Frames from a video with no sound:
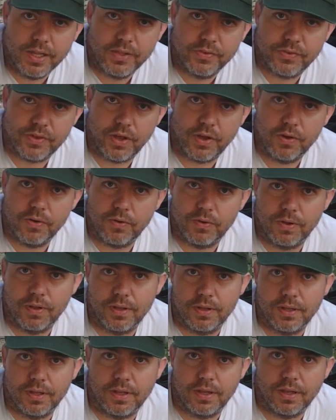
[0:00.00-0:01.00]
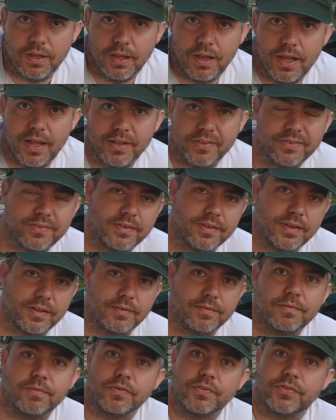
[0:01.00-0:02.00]
So lots
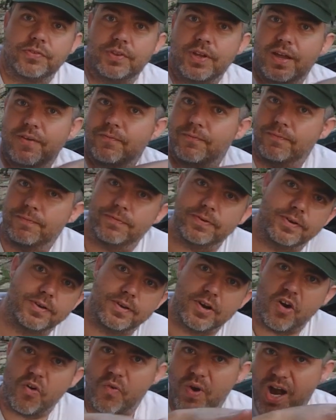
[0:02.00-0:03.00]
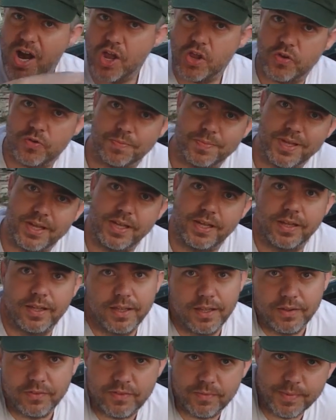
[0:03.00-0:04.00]
of stuff around me
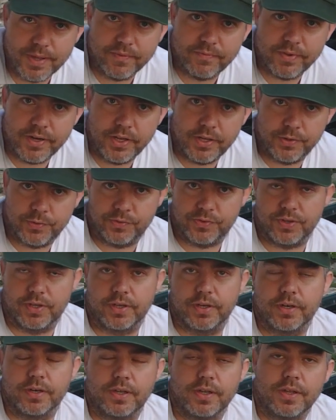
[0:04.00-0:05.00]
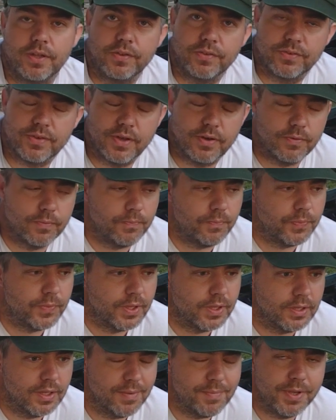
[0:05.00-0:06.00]
to make videos on. So
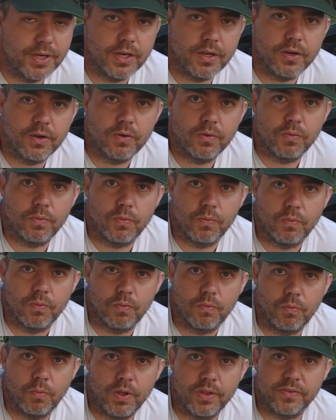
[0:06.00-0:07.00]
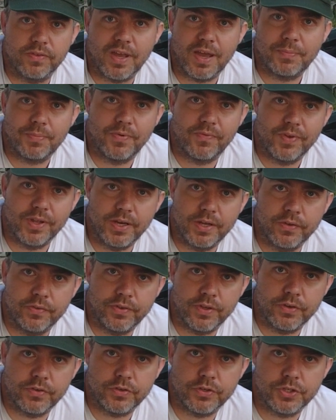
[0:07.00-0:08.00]
let me know what type of
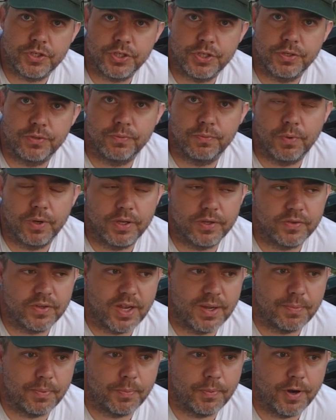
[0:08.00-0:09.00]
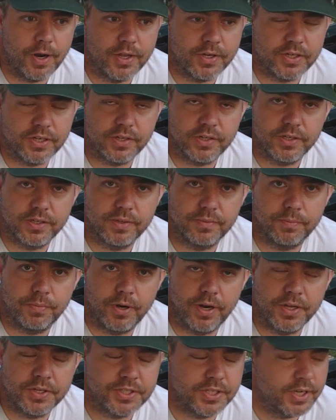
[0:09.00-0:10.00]
videos interest you, what type of project
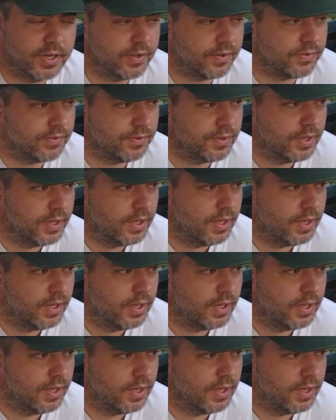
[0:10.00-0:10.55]
projects.